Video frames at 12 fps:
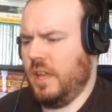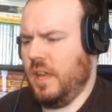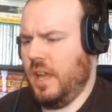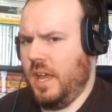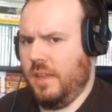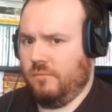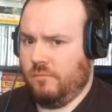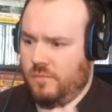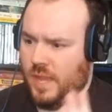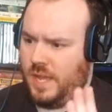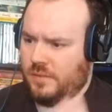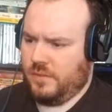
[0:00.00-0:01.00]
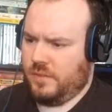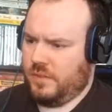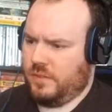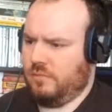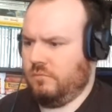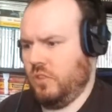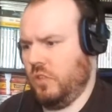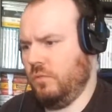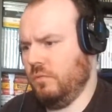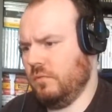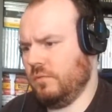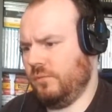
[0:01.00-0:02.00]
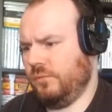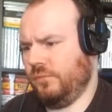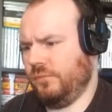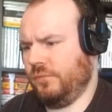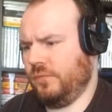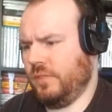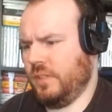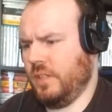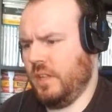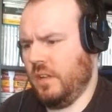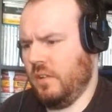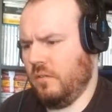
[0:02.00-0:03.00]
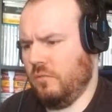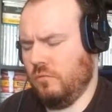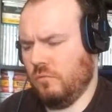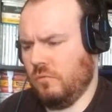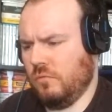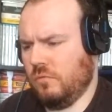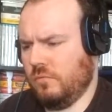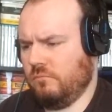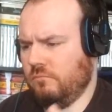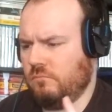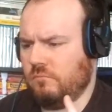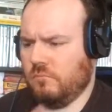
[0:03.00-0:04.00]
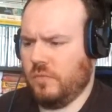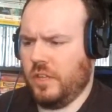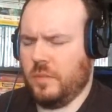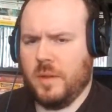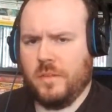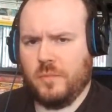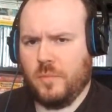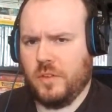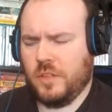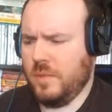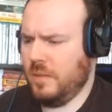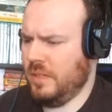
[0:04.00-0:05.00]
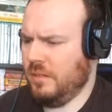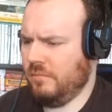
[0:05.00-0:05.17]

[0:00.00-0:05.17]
And that's new. Ooh. Experience points, maybe?